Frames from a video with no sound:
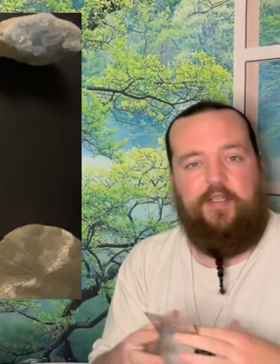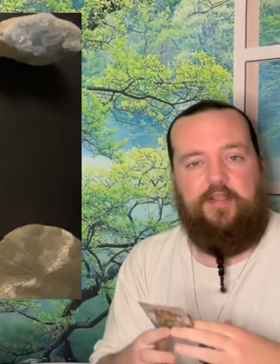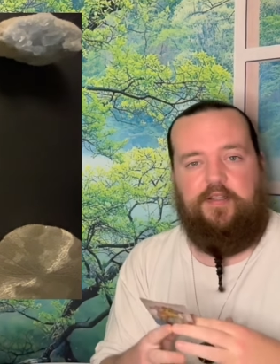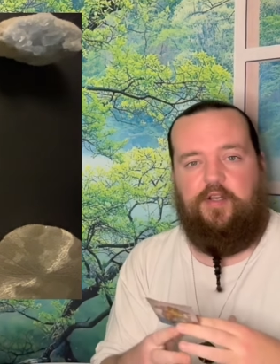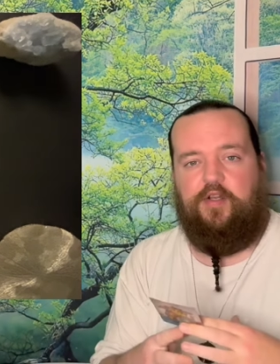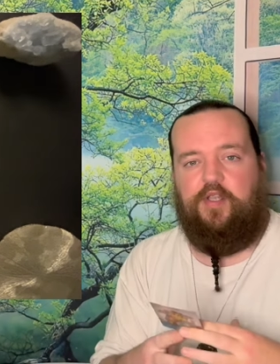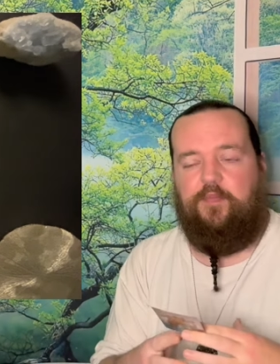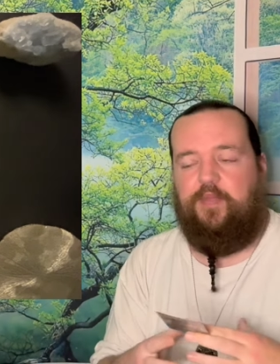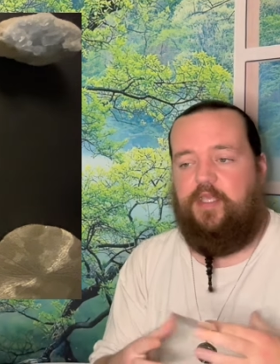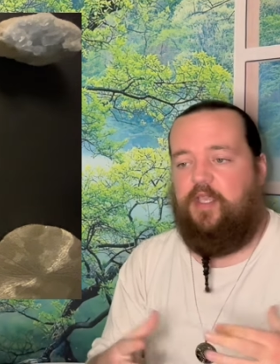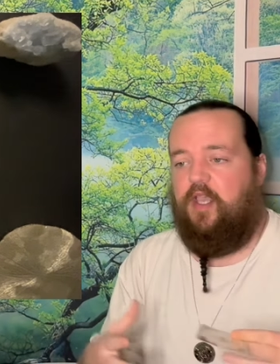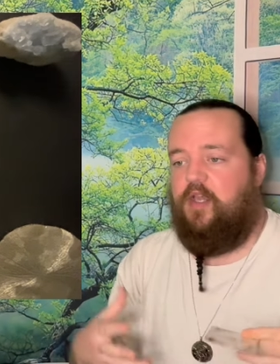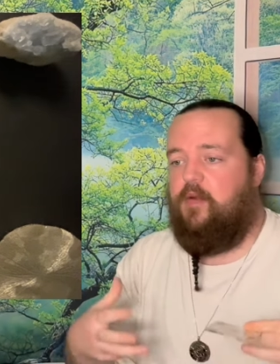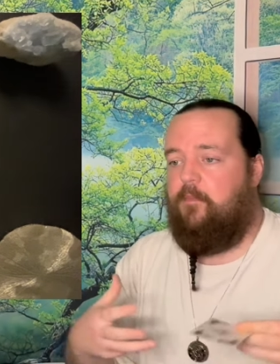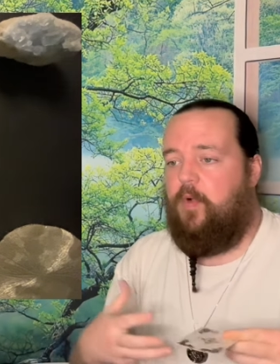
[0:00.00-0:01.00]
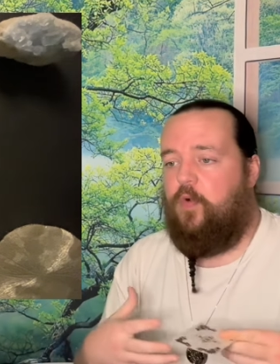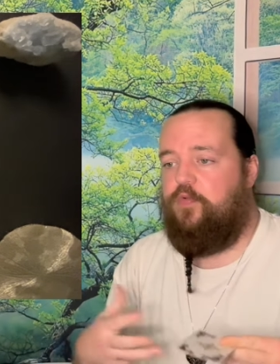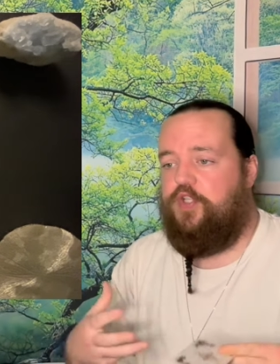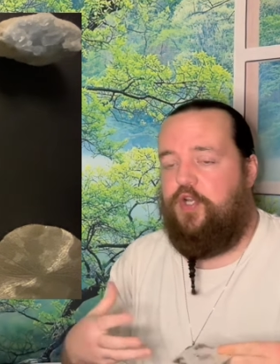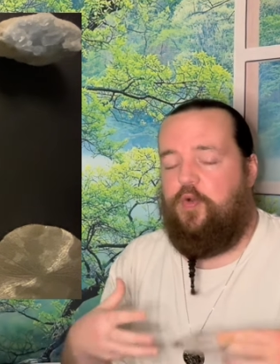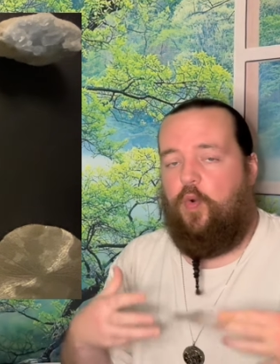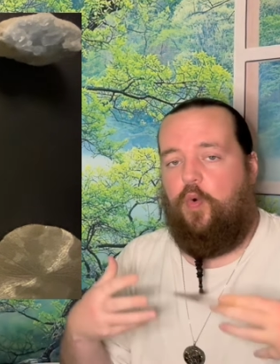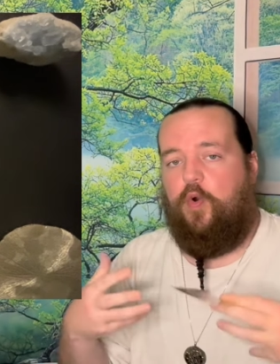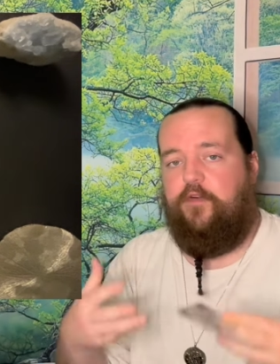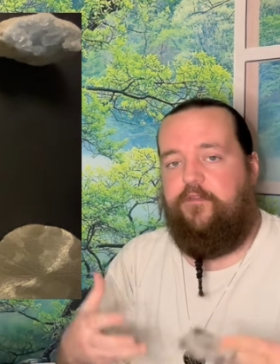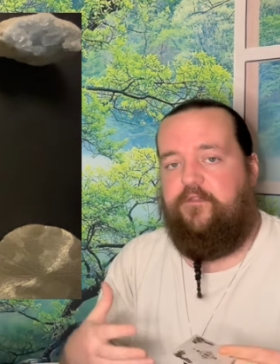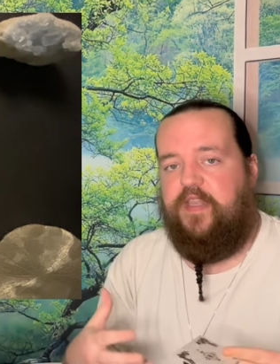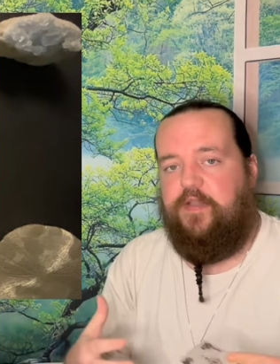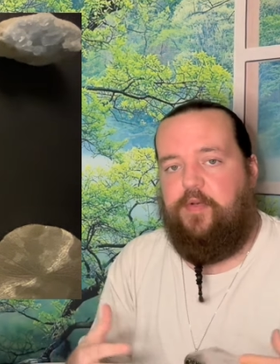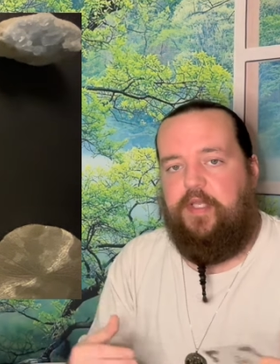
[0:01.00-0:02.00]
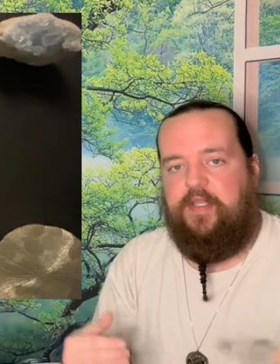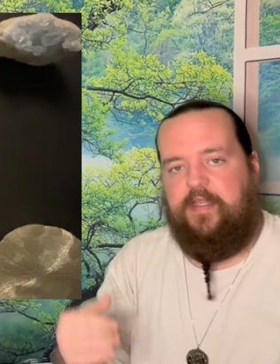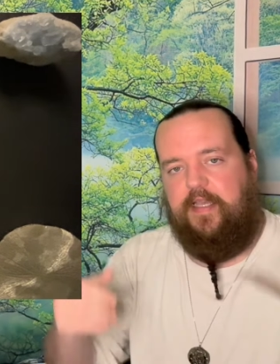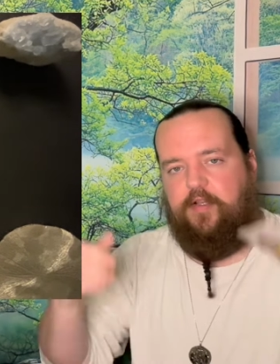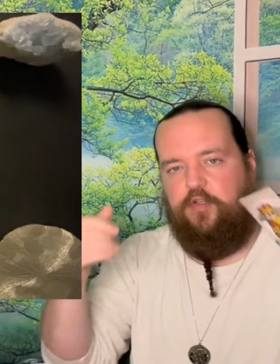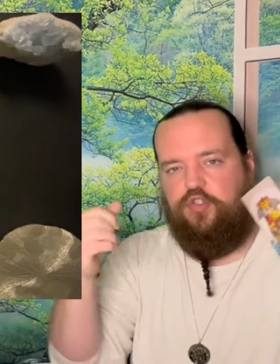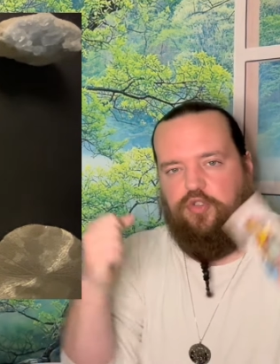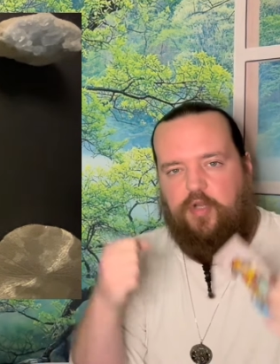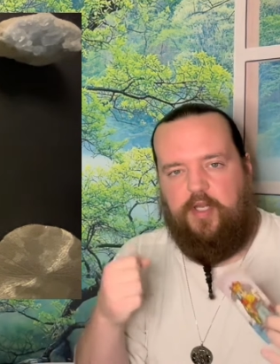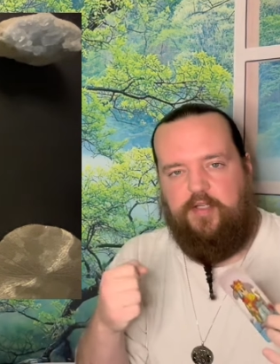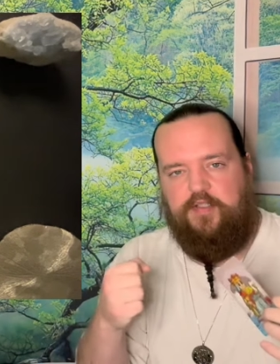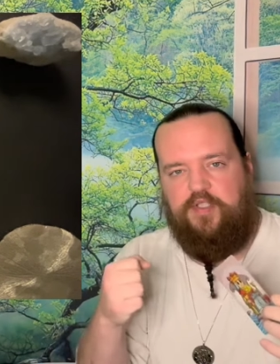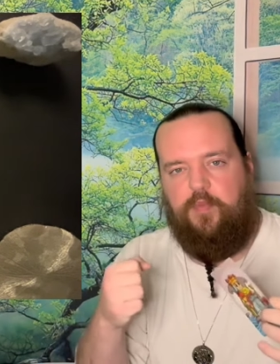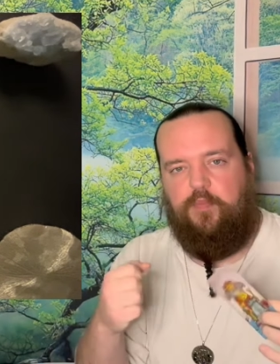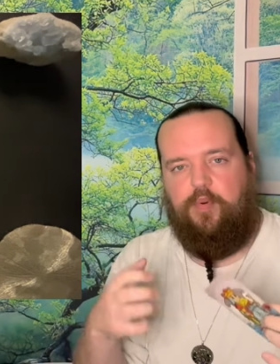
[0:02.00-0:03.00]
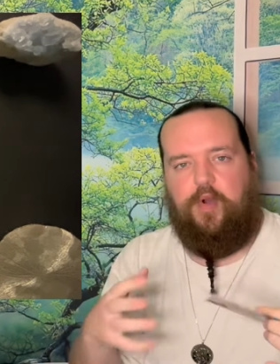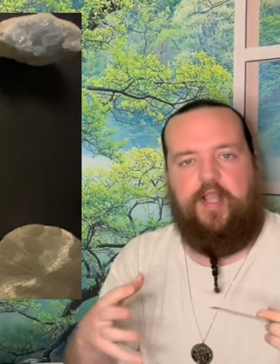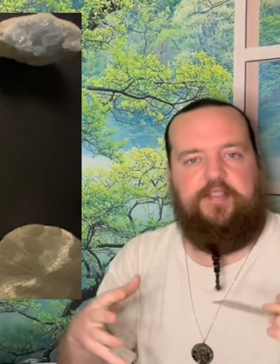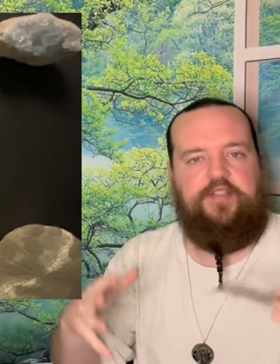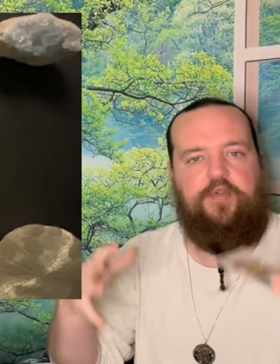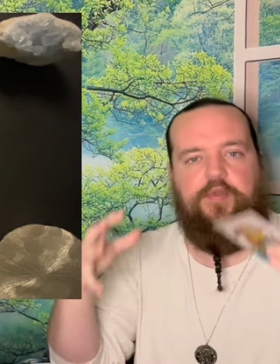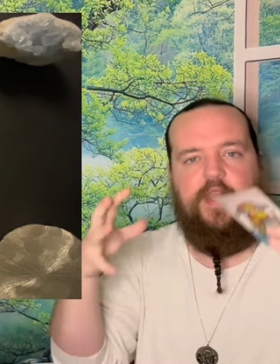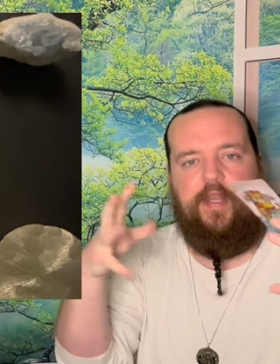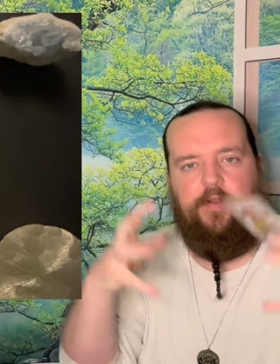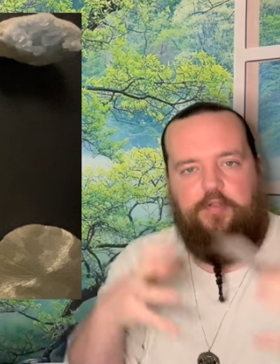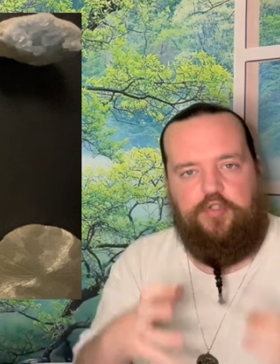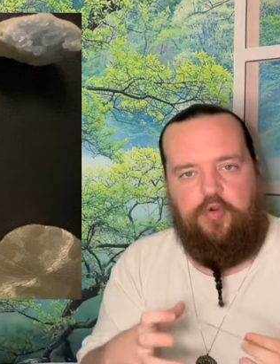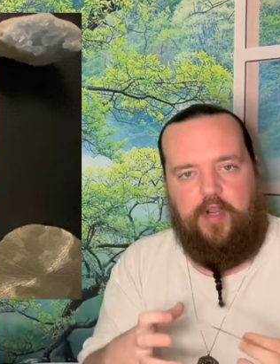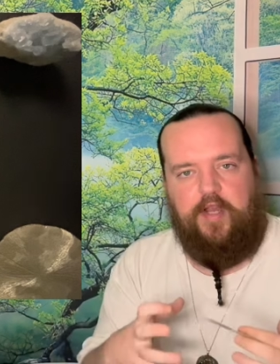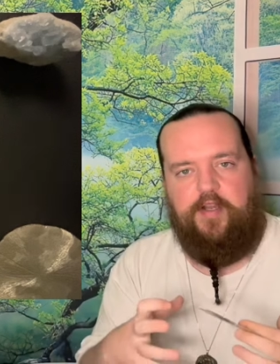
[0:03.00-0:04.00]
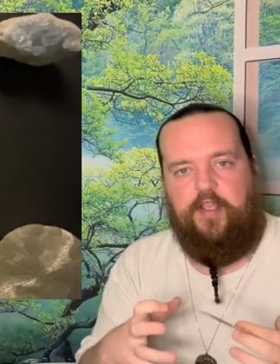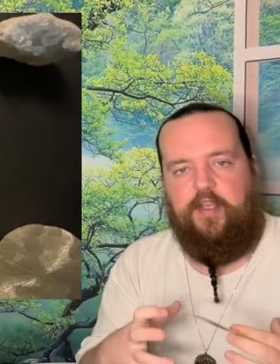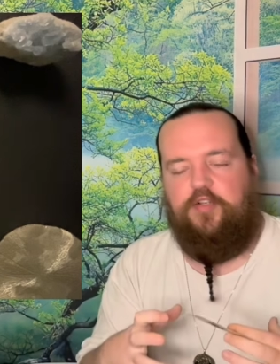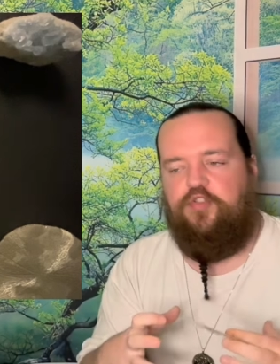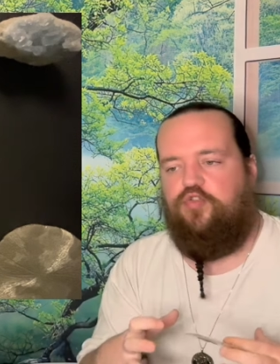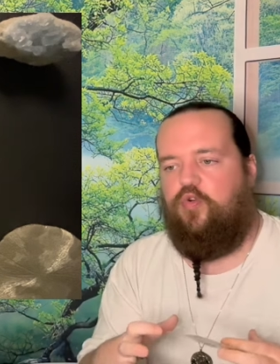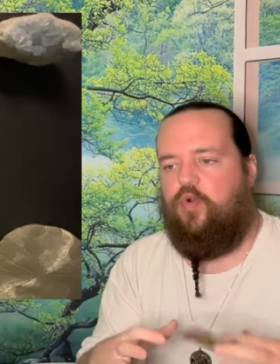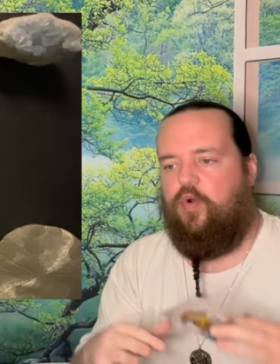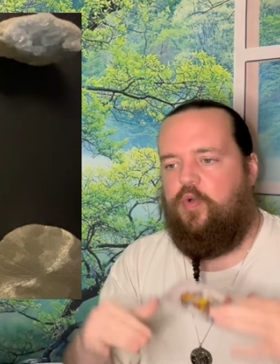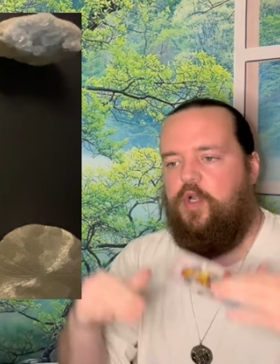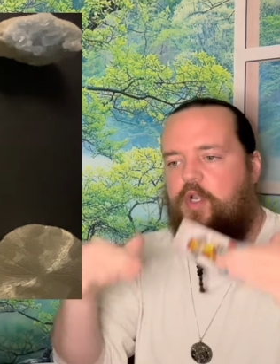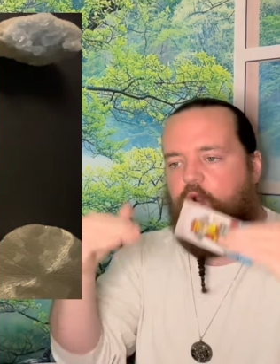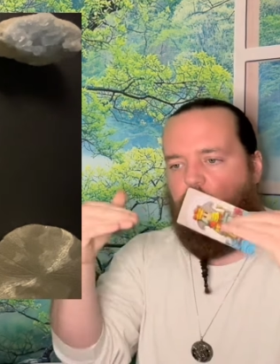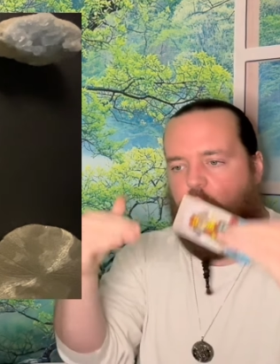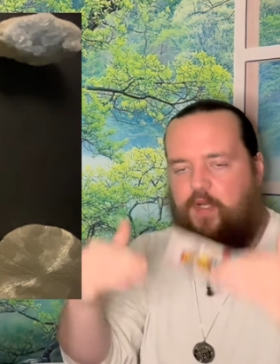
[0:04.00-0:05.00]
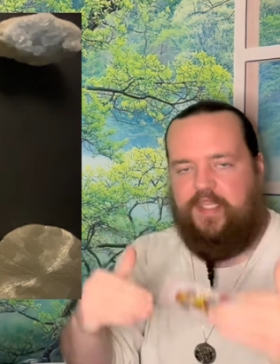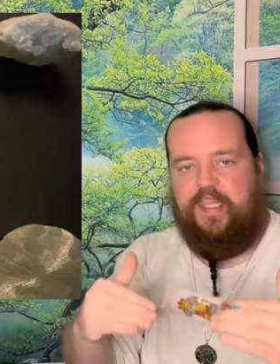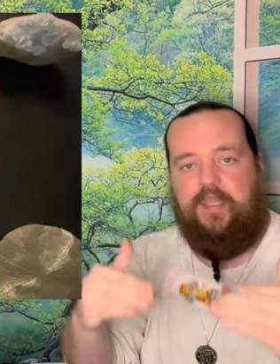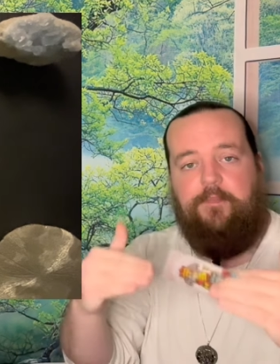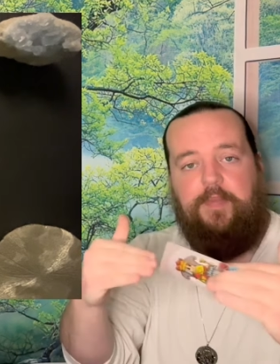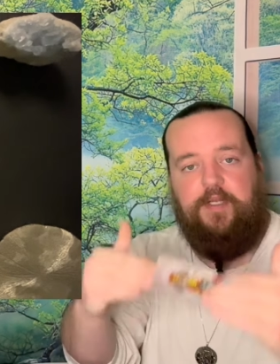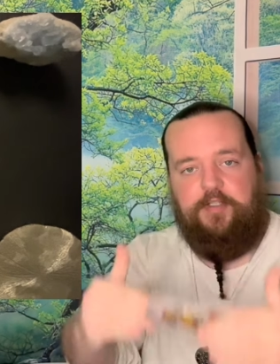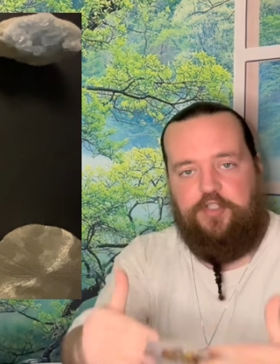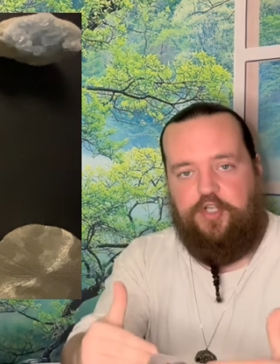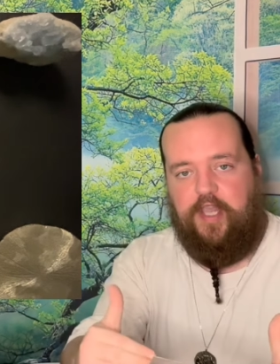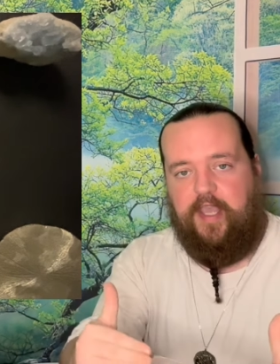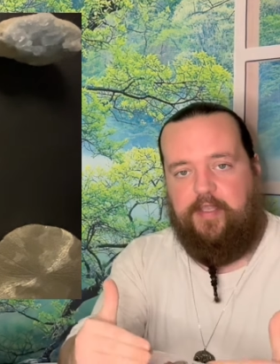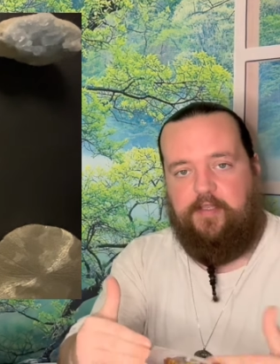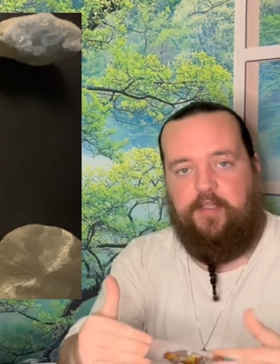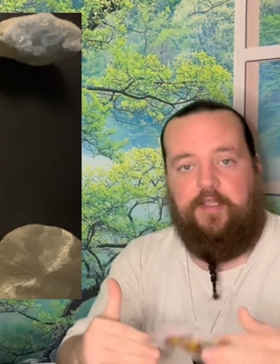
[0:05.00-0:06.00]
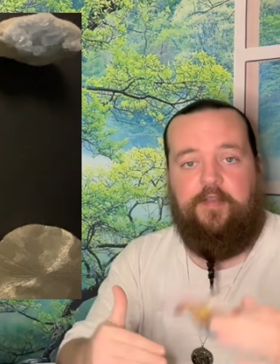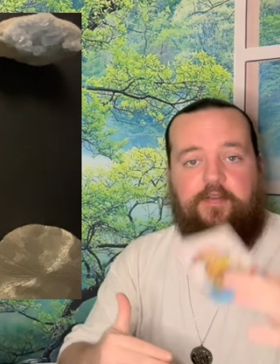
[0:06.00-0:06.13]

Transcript: there could be an emotion or a feeling that you're trying to suppress or that you're trying to control or keep in check.